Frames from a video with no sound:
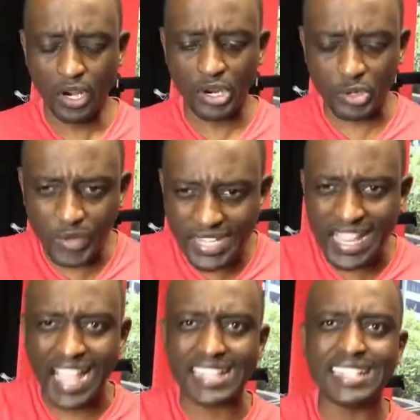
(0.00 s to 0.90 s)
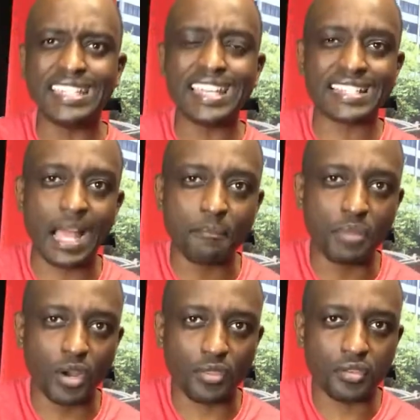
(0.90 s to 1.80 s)
great ideas are
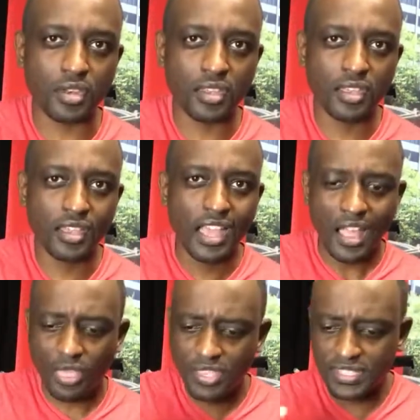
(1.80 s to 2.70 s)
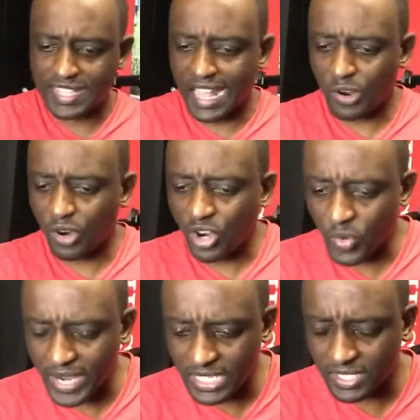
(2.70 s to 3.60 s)
birthed. This is how
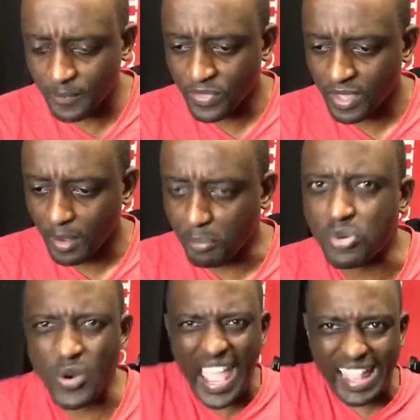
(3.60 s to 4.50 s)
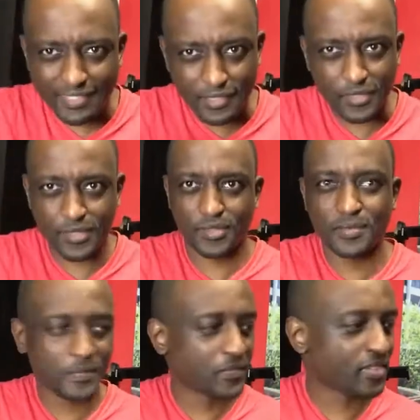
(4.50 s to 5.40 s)
great brands
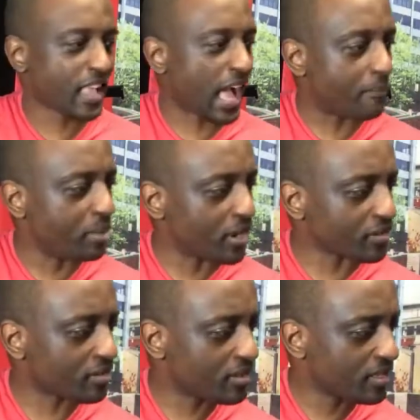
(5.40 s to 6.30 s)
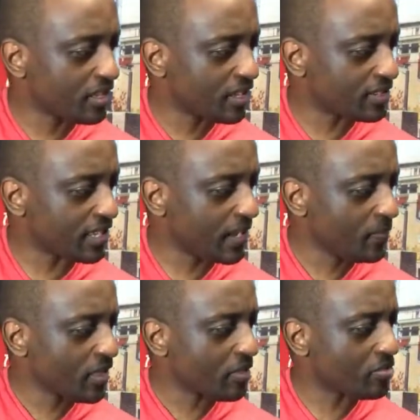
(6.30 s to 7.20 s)
are birthed. See,
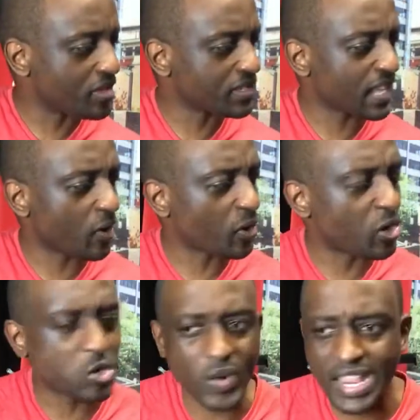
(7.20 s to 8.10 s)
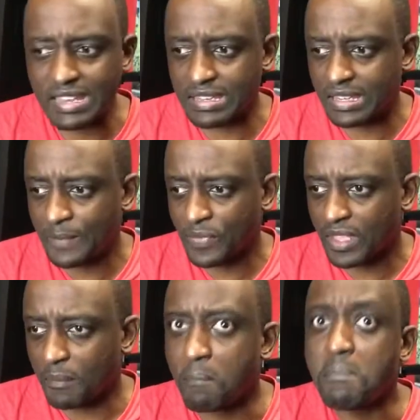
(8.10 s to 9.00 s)
this is how great
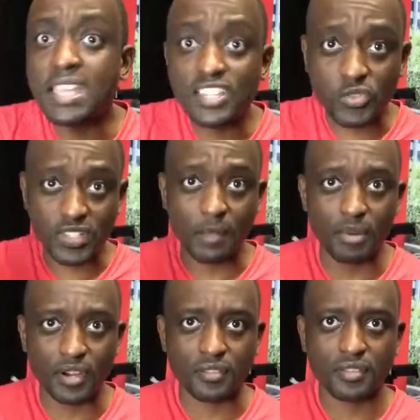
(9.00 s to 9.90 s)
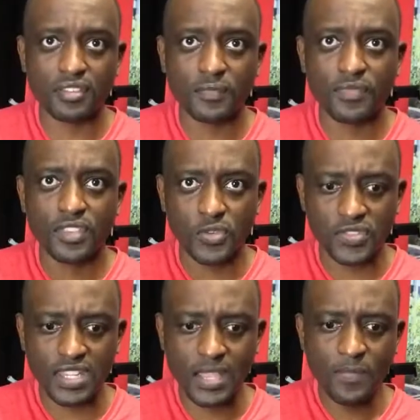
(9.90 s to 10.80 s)
ministries are birthed. You
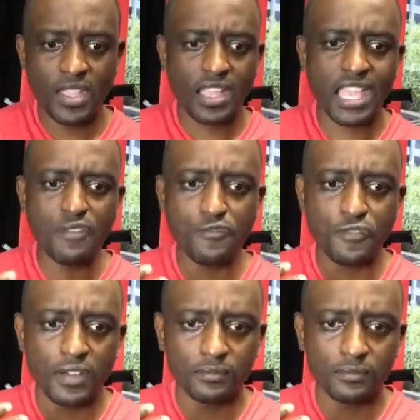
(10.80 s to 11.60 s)
see, if